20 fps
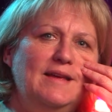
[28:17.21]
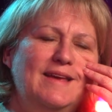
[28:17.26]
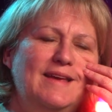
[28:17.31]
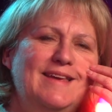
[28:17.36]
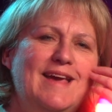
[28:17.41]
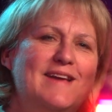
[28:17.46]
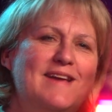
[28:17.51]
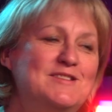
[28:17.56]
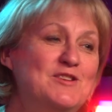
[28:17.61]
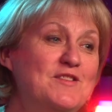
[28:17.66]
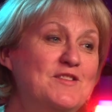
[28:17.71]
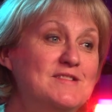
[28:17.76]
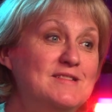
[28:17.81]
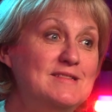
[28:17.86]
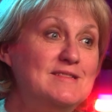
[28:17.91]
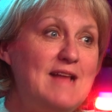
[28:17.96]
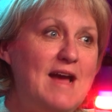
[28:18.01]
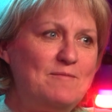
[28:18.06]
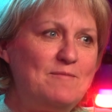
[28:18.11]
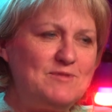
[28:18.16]
Yeah, so the
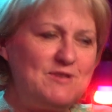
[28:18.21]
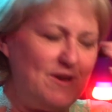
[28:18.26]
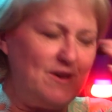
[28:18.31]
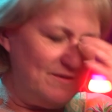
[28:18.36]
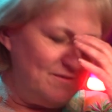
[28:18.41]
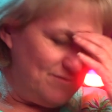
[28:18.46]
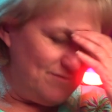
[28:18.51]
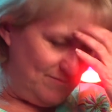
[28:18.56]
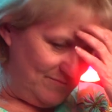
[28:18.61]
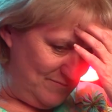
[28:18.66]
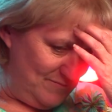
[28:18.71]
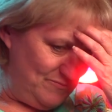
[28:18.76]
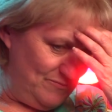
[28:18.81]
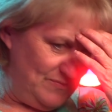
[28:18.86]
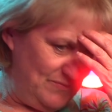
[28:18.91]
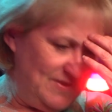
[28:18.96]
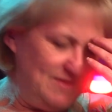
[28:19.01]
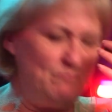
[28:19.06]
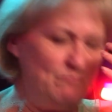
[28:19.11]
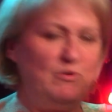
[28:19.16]
slap. So
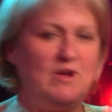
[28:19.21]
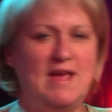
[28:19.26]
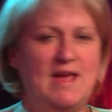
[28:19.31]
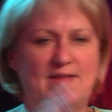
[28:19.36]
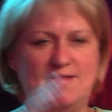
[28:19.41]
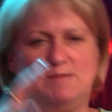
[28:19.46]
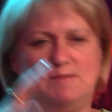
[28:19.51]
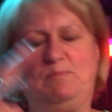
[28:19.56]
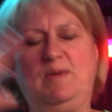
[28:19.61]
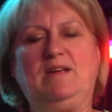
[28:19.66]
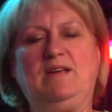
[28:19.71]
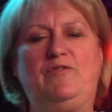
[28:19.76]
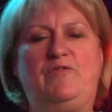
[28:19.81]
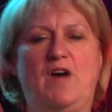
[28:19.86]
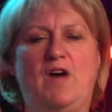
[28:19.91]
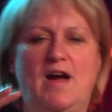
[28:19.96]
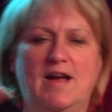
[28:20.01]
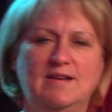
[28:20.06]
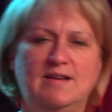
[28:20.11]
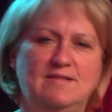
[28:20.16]
we had this big
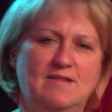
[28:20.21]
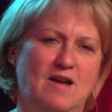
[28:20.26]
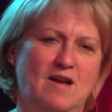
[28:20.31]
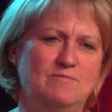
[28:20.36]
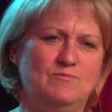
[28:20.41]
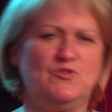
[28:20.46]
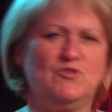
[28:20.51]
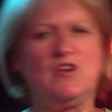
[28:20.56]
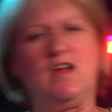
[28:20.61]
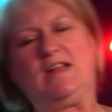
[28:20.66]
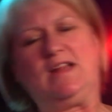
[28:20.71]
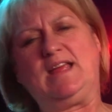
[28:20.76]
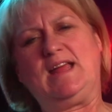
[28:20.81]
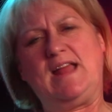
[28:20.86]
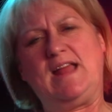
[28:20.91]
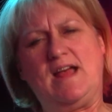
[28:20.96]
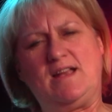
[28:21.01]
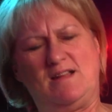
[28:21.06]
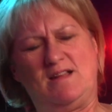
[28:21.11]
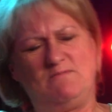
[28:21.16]
fight and I'm trying to get
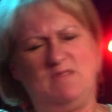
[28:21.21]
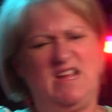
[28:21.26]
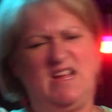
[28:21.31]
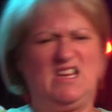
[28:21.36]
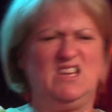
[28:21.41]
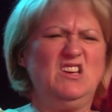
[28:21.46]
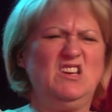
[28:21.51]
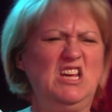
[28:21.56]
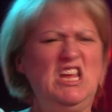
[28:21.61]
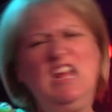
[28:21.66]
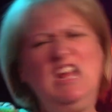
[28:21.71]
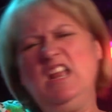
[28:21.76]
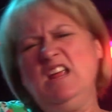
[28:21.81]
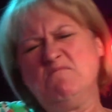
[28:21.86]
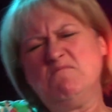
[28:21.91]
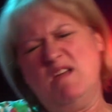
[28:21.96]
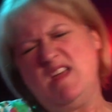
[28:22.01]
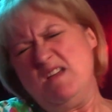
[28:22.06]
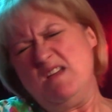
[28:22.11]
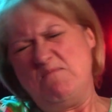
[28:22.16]
out and I'm like, you're
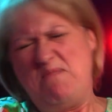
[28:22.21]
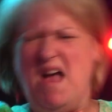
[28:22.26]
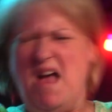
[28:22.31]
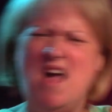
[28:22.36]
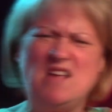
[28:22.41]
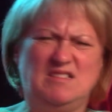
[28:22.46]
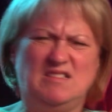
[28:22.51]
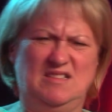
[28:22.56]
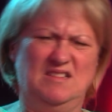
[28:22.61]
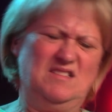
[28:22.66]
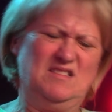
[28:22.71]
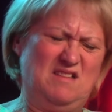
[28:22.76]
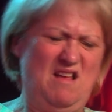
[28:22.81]
killing me, you bastards.